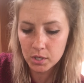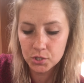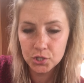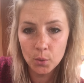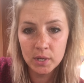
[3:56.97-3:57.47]

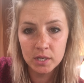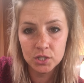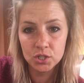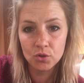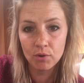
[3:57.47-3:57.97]
So we can
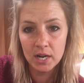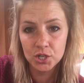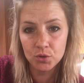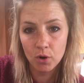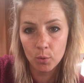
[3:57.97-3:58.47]

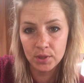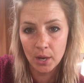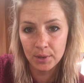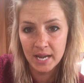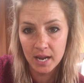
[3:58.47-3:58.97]
scratch the rock with
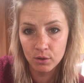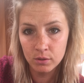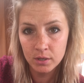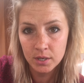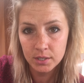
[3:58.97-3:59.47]
our
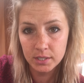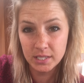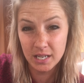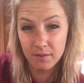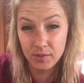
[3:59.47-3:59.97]
nail to
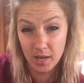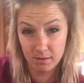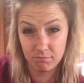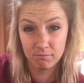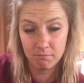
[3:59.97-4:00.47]
see if
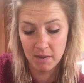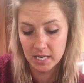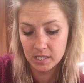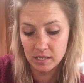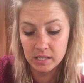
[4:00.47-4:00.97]
that
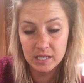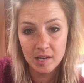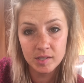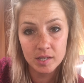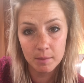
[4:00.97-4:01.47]
makes an
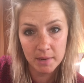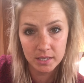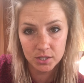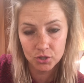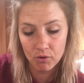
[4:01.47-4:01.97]
indent and it
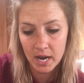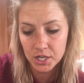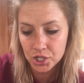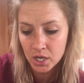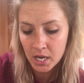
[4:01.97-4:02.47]
makes a
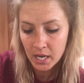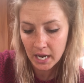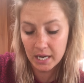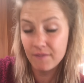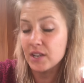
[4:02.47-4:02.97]
scratch,
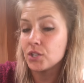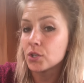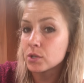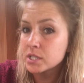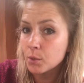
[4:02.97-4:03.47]
and if it
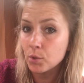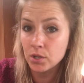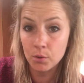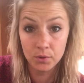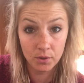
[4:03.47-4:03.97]
does, then we
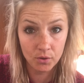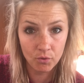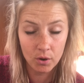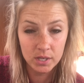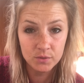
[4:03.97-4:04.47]
know that the
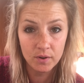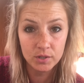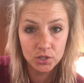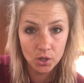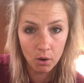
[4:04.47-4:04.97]
rock is very
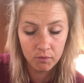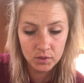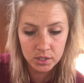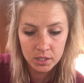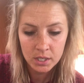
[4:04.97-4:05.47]

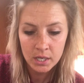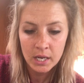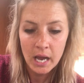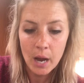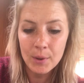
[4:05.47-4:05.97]
soft.
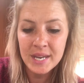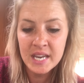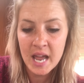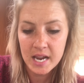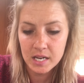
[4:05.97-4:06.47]
Our
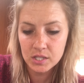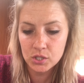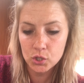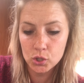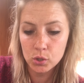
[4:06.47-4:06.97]

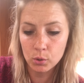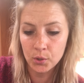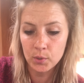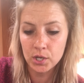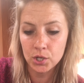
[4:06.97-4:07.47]
next tool
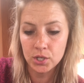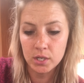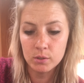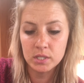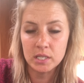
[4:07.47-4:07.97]
that we can
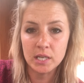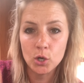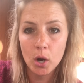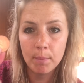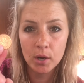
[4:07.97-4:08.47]
use is a
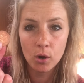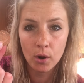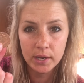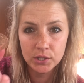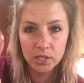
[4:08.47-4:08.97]
copper
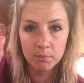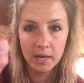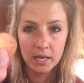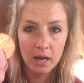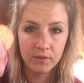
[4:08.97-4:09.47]
coin. So you
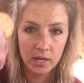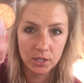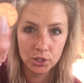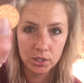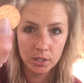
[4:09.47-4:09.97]
might have
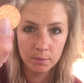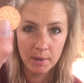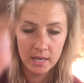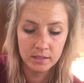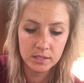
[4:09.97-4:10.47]
a
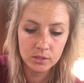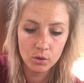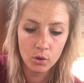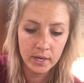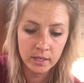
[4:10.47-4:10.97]
2p
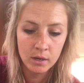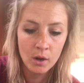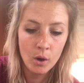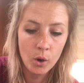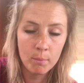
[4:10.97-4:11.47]
coin
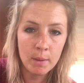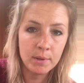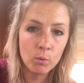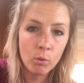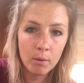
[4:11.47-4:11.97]
or
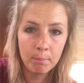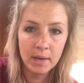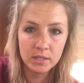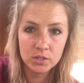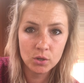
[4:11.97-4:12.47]
maybe a
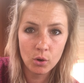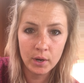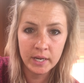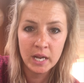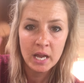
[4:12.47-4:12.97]
1p
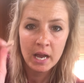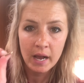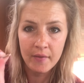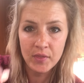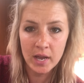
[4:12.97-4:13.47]
coin,
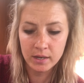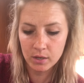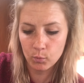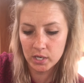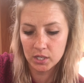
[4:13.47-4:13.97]
and
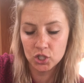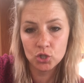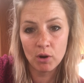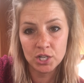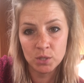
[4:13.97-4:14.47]
then we can
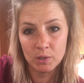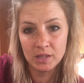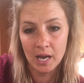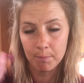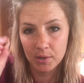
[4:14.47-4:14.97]
scratch it
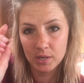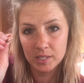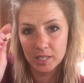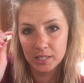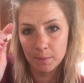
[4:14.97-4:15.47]
with that,
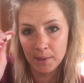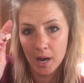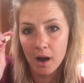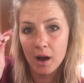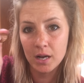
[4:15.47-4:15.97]
because this is a
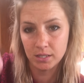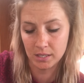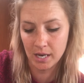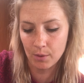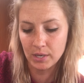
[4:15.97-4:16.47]
bit harder
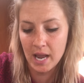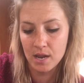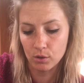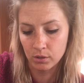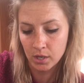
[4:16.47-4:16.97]
than our
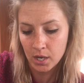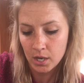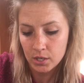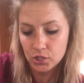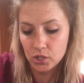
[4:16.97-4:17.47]
nail.
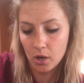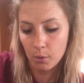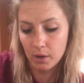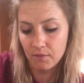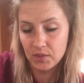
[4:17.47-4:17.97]

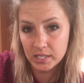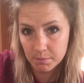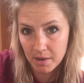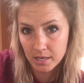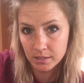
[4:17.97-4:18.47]
So if this
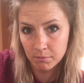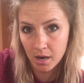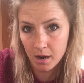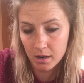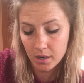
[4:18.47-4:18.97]
makes a
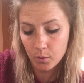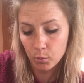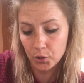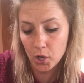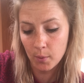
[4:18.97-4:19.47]
mark,
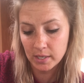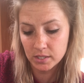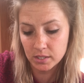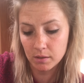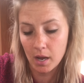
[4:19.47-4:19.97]
we'll know
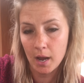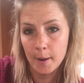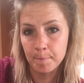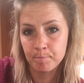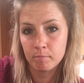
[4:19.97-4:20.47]
it's
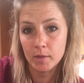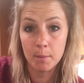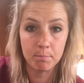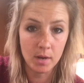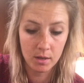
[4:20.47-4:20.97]

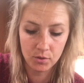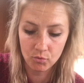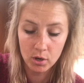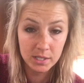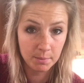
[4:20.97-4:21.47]
the
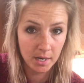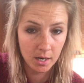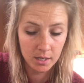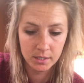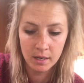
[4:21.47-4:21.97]
rock is a bit
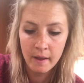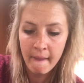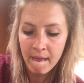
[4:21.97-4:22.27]
harder.